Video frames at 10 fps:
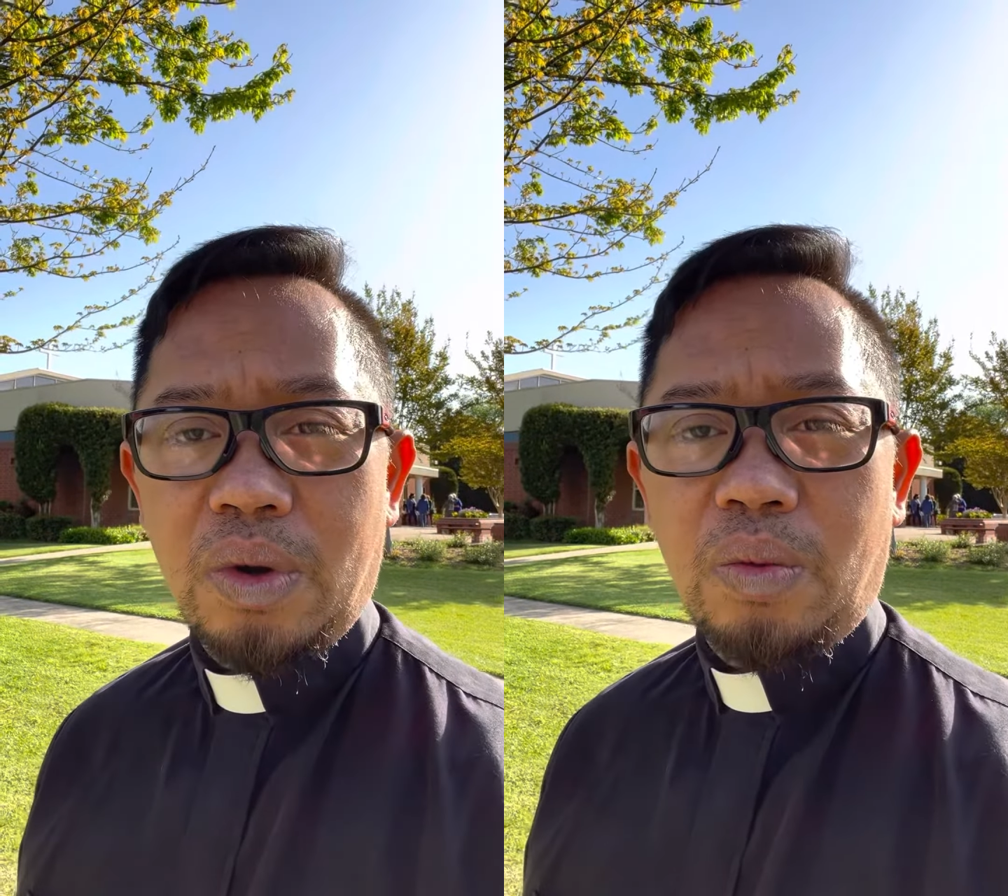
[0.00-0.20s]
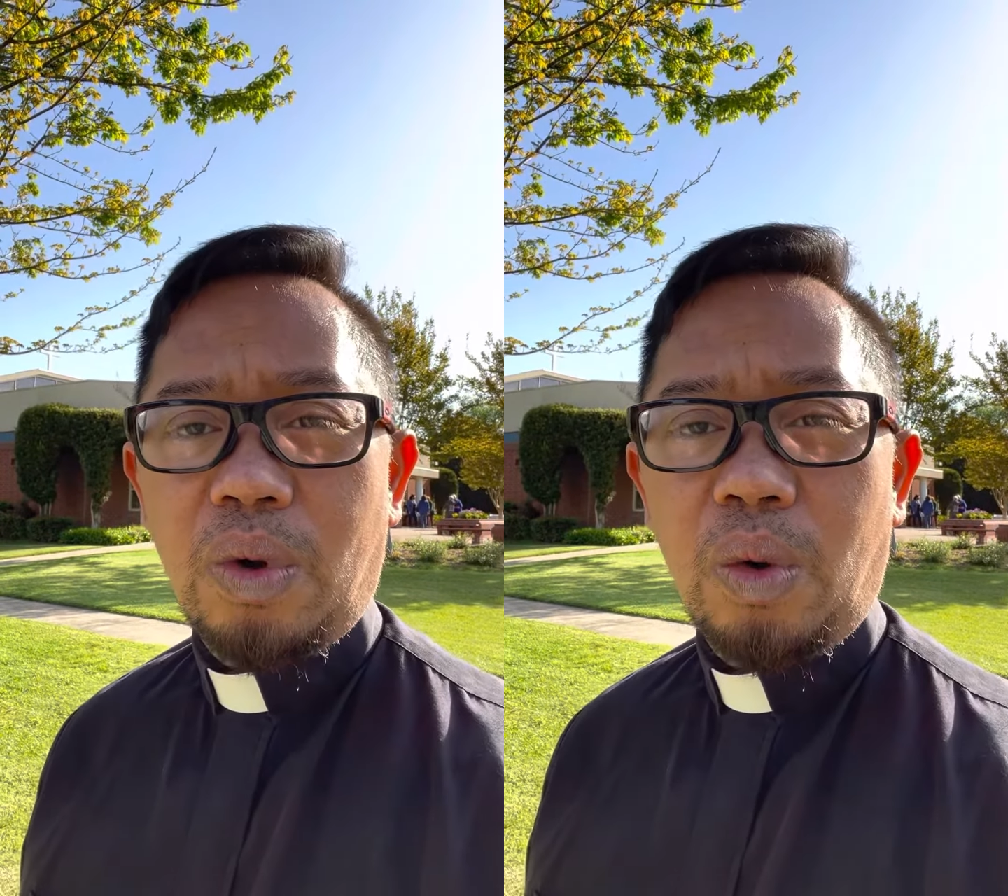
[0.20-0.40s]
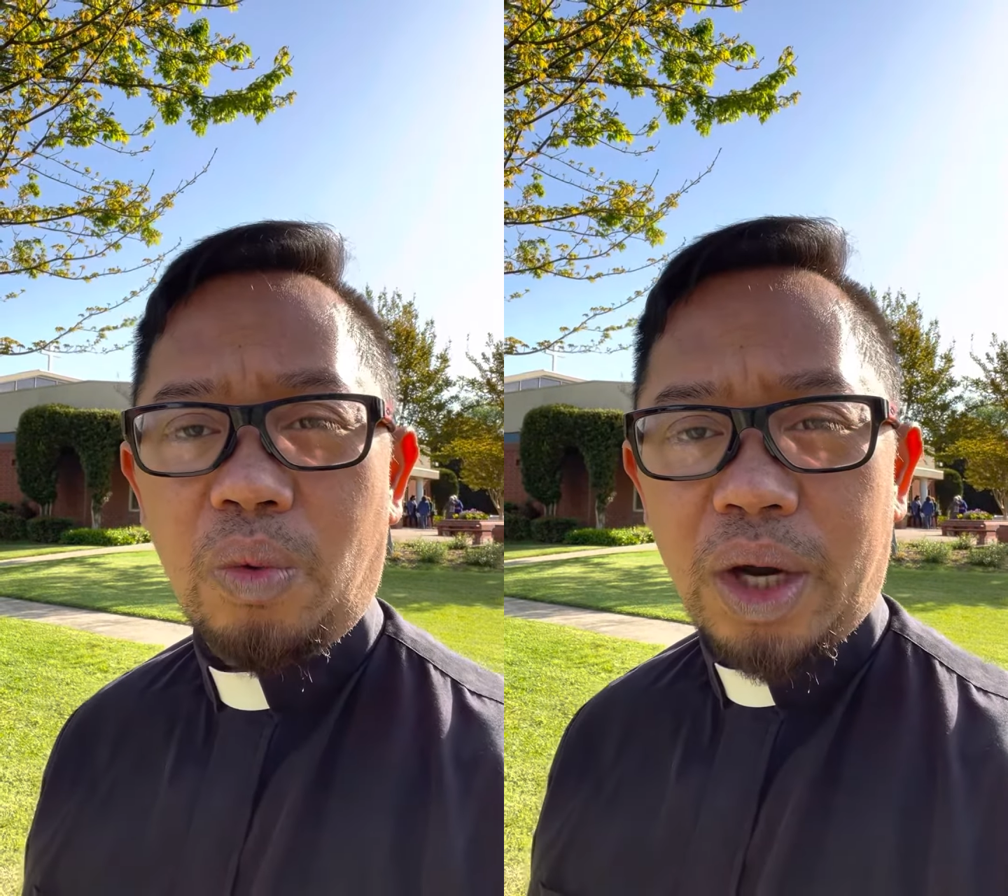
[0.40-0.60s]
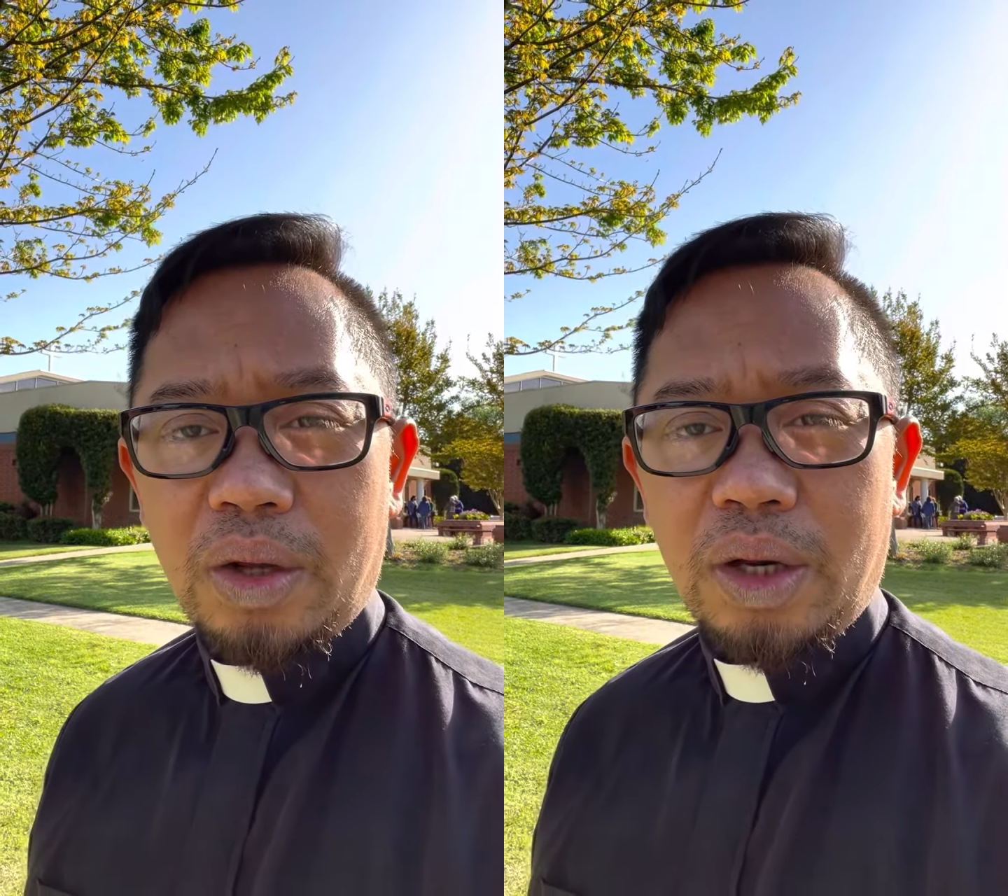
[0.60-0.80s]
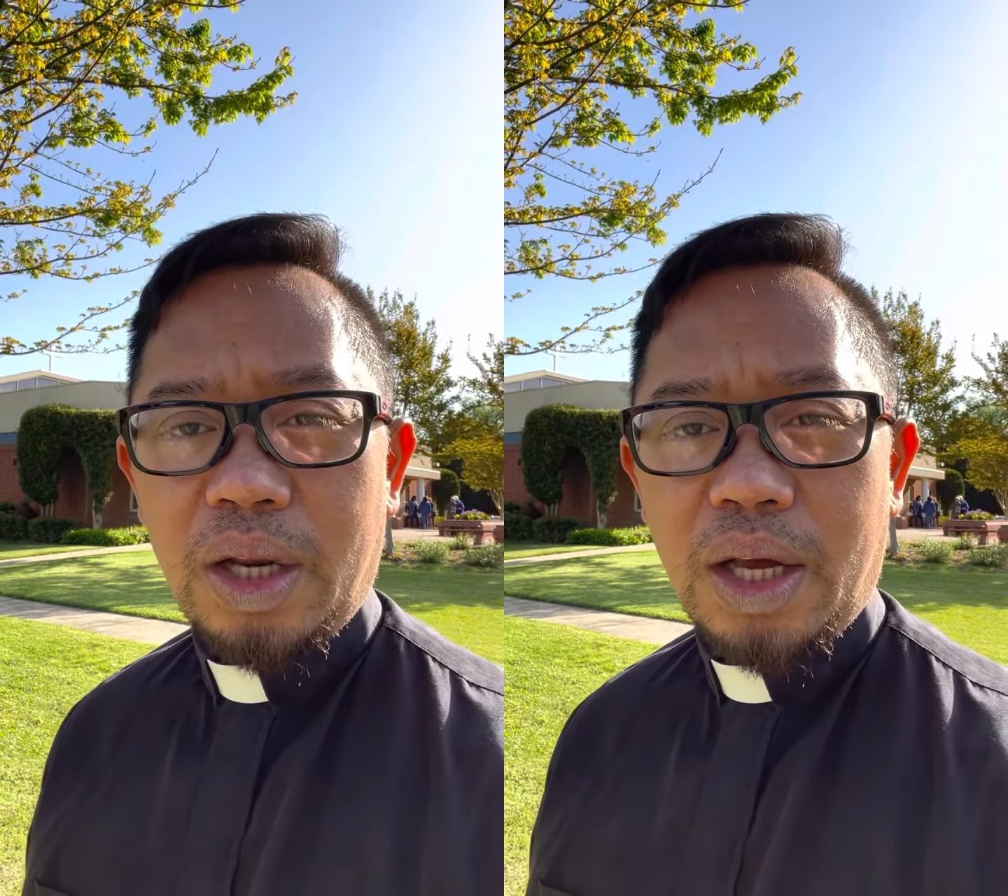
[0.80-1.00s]
will
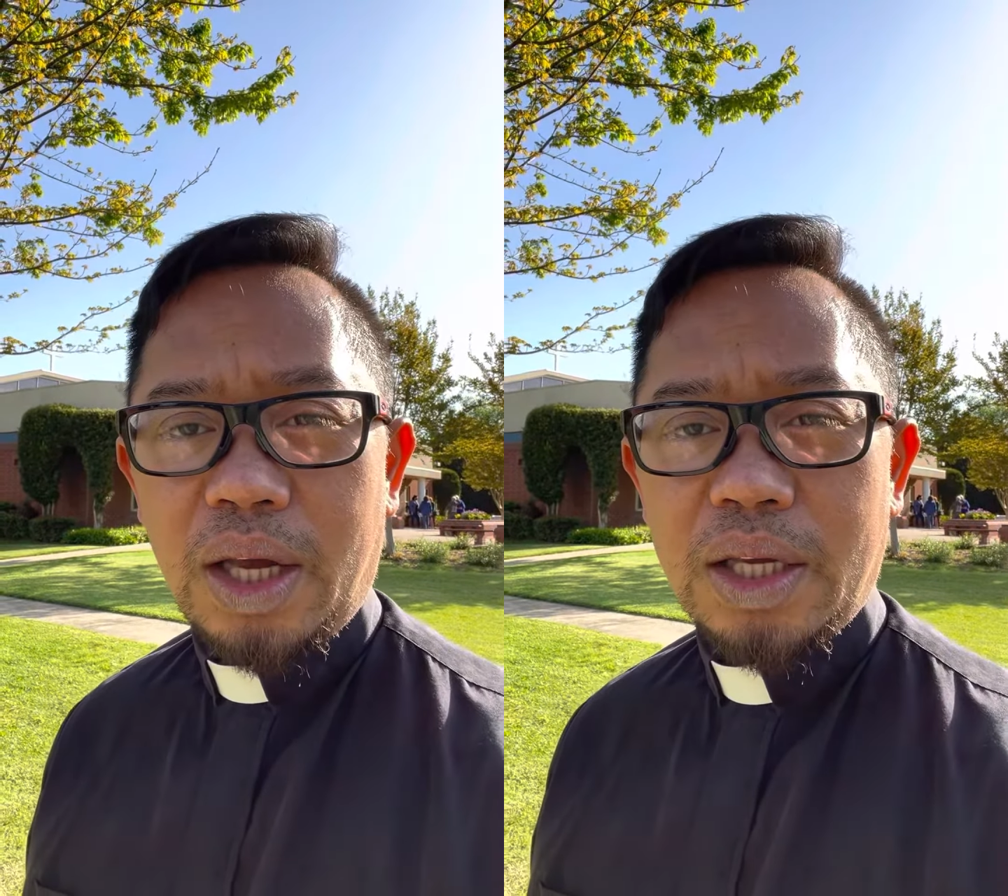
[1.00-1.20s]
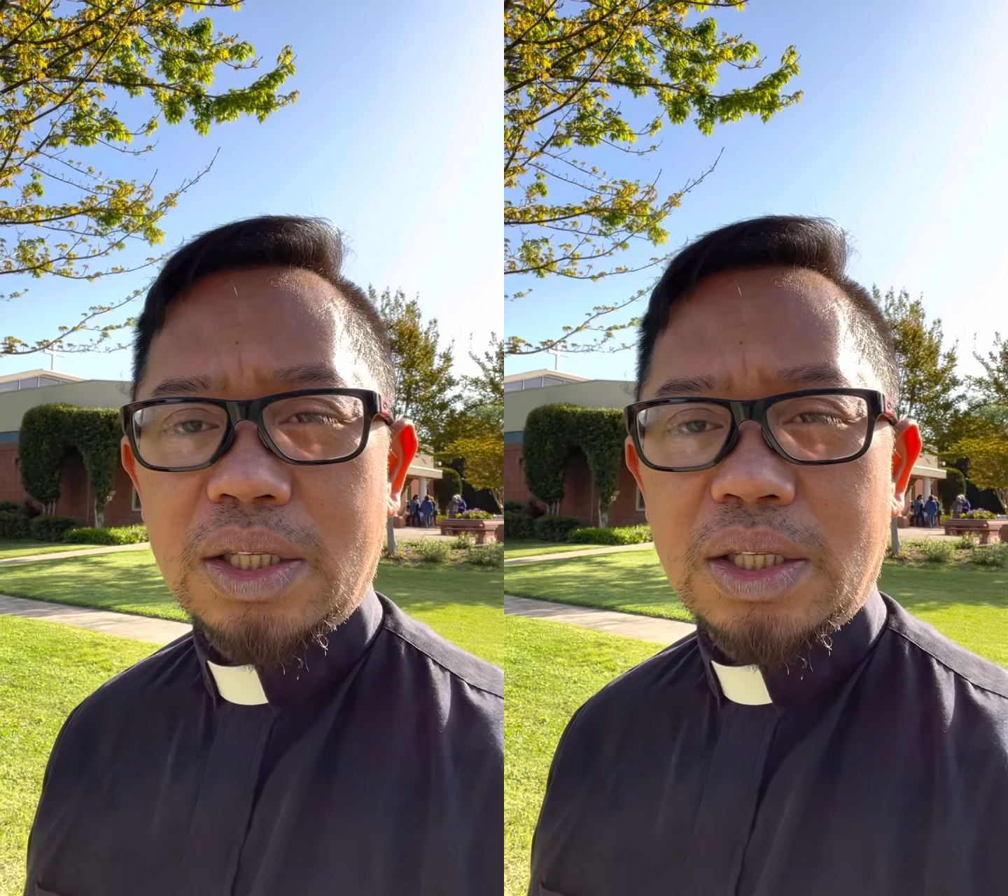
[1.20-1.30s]
recognize